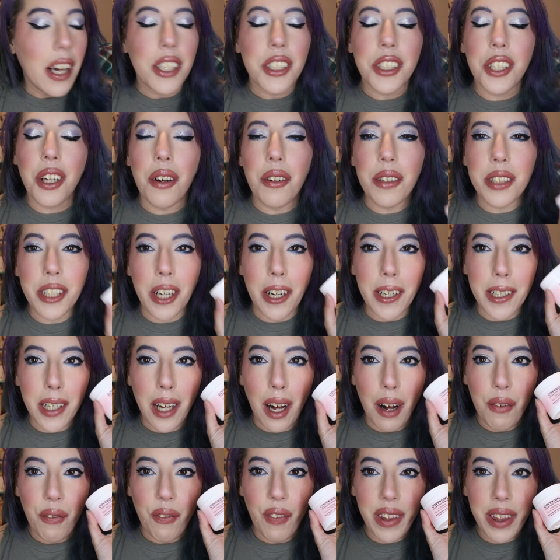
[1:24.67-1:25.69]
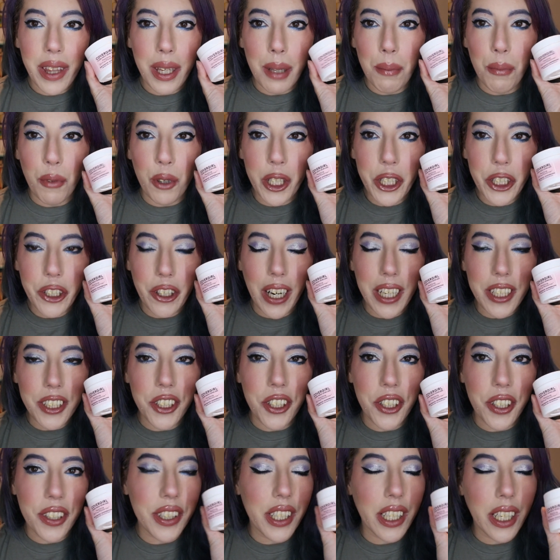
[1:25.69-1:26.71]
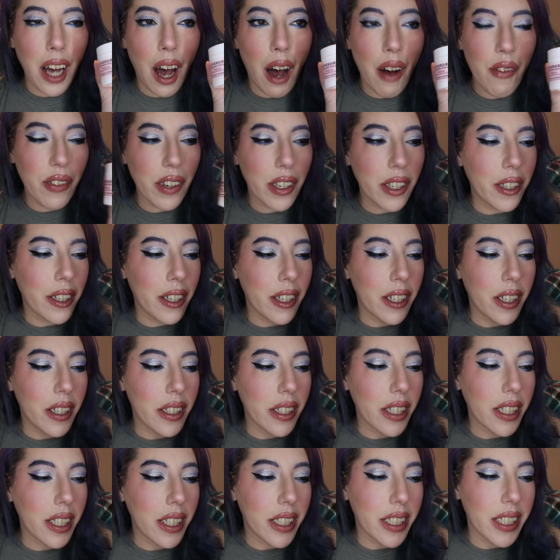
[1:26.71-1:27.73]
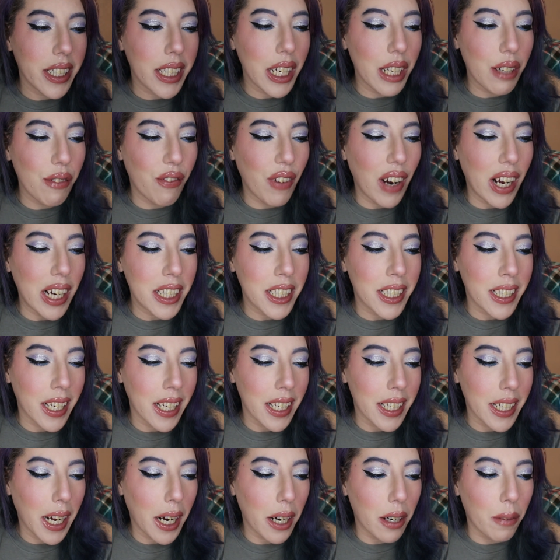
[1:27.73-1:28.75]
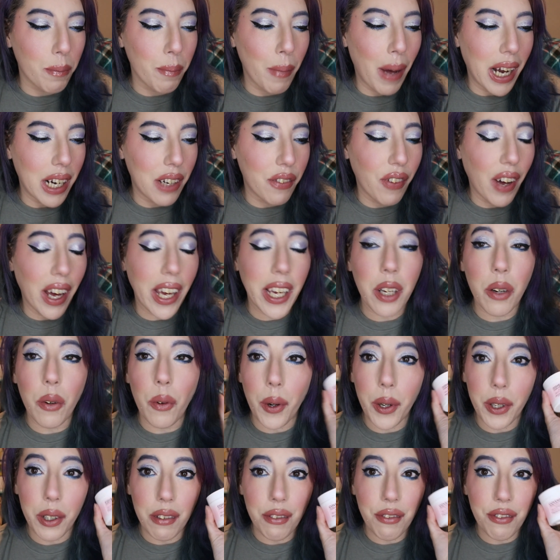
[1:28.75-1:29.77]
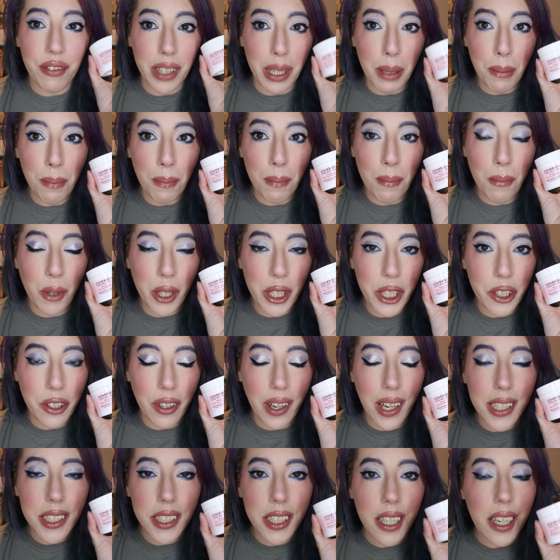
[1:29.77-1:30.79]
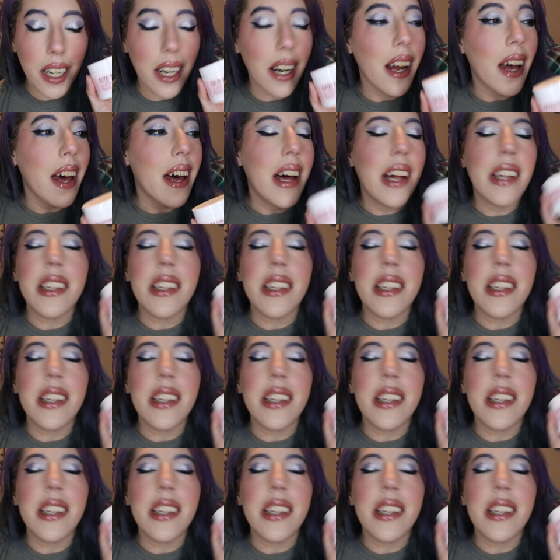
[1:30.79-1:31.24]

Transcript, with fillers: So starting off with the moisturizer, the CoverGirl Clean Fresh Skincare Mattifying Oil Free Moisturizer.